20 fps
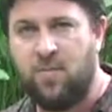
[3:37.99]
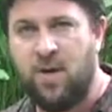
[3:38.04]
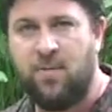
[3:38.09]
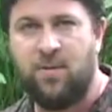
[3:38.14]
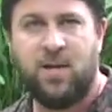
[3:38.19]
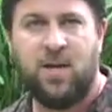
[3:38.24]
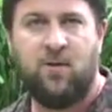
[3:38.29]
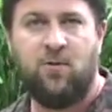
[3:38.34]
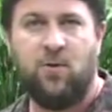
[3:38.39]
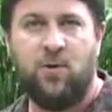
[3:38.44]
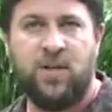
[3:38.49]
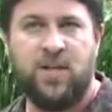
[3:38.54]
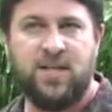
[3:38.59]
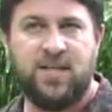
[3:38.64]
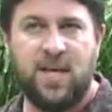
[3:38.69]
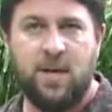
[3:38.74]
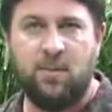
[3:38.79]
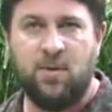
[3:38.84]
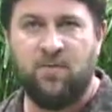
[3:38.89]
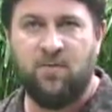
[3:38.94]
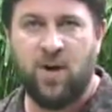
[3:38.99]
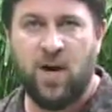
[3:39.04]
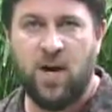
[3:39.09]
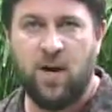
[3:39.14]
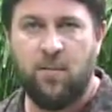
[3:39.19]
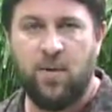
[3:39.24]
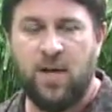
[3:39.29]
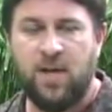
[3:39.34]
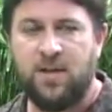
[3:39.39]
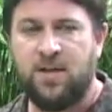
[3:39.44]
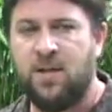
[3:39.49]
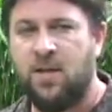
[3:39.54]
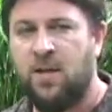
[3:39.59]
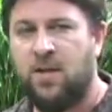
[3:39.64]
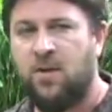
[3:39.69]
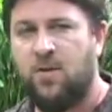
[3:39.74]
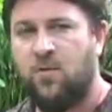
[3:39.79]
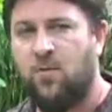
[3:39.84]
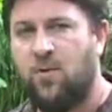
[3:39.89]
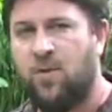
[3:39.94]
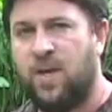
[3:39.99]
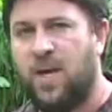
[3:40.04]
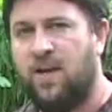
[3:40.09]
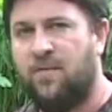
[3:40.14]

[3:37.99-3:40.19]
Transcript: Maybe they grow in the same environment or they